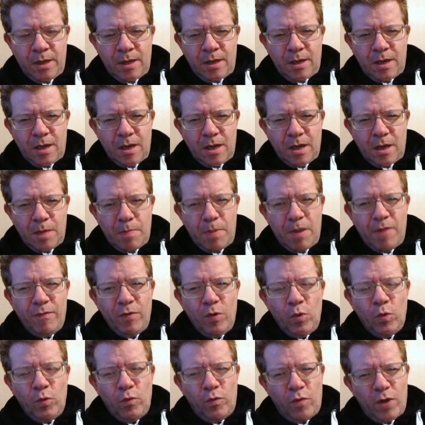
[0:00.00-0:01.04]
Above
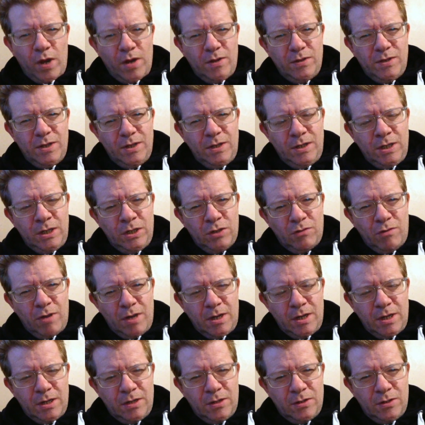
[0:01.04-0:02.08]
all, friends, it
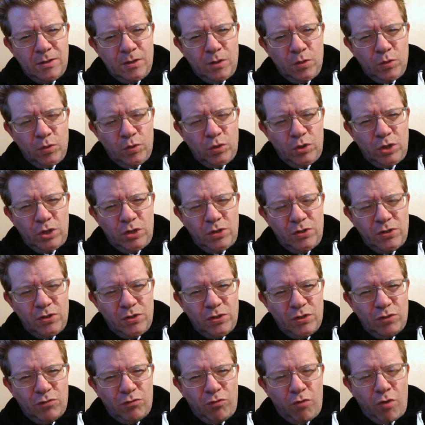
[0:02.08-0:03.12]
discredits the Lord Jesus
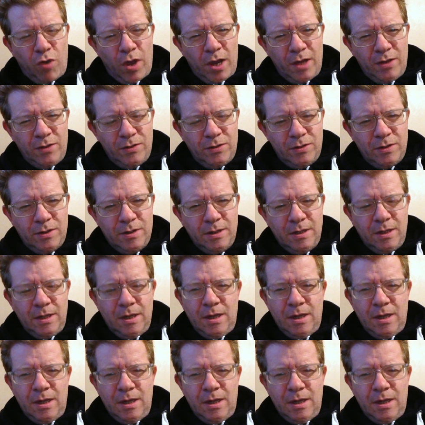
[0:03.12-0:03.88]
Christ.